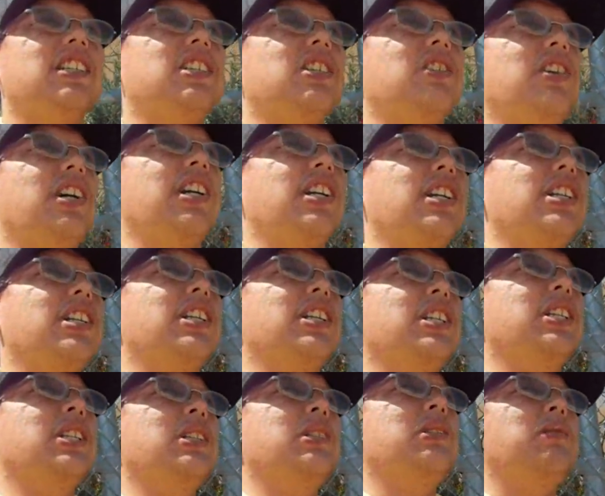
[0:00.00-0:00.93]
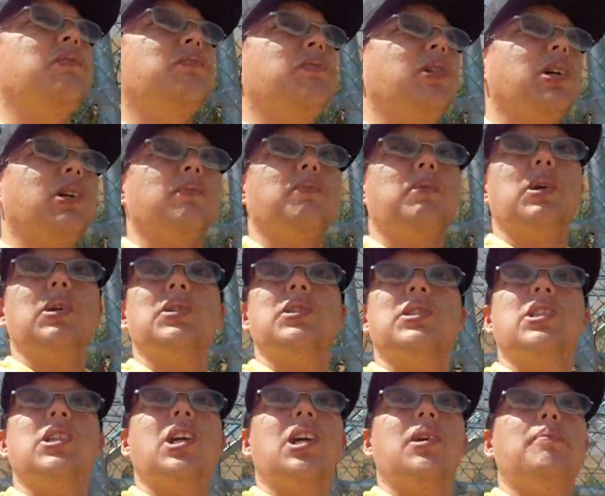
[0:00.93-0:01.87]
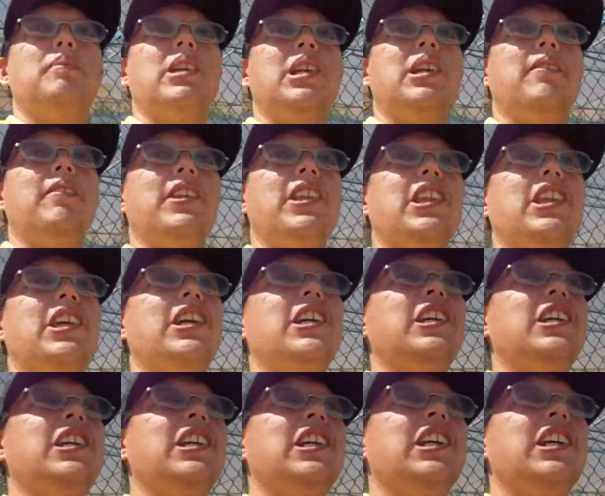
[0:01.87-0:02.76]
so I could put a poster up and everything.